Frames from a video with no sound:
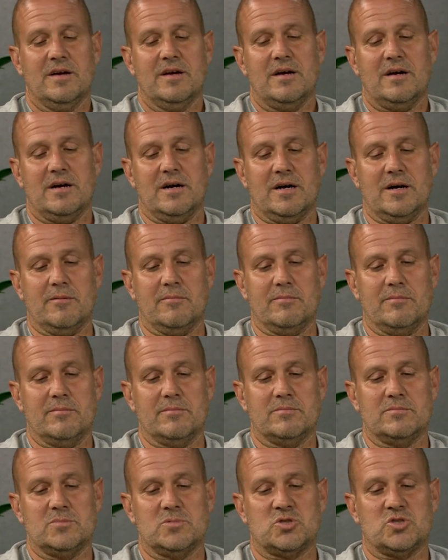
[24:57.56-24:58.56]
Um,
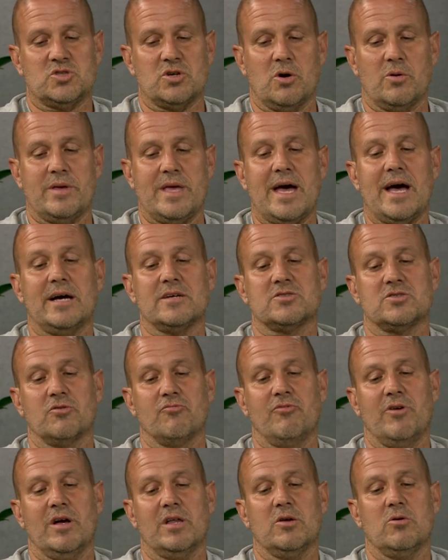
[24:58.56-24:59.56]
so, yeah, so
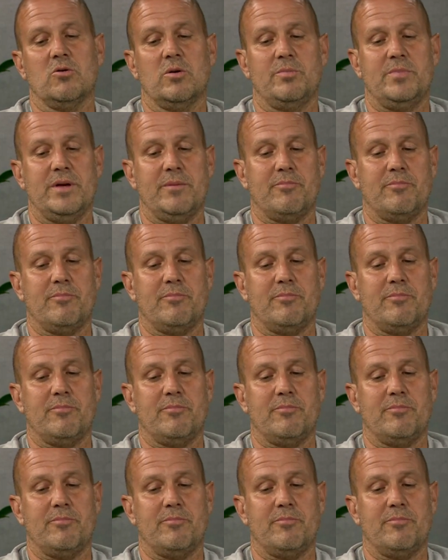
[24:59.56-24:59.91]
really would be